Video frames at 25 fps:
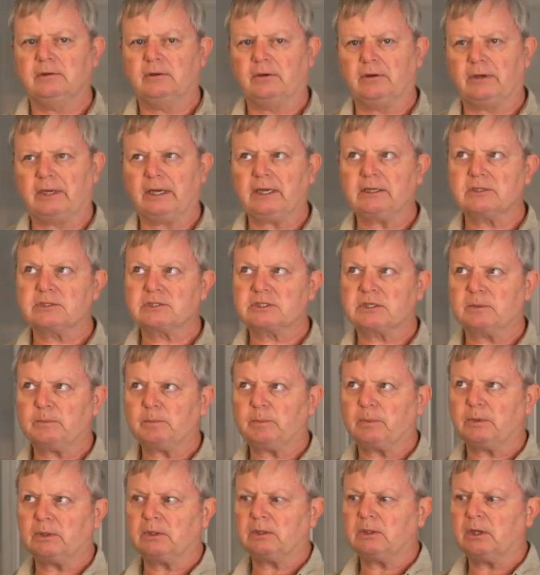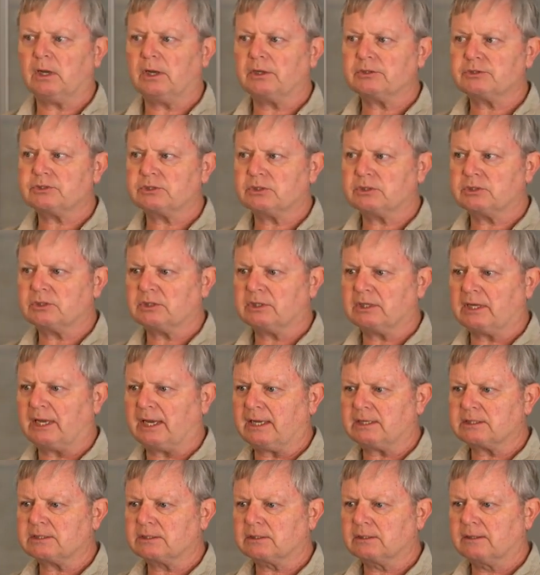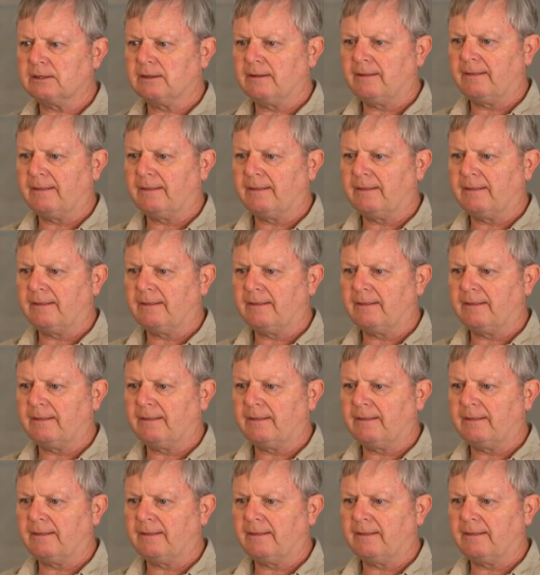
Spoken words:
Okay, simple answer to that.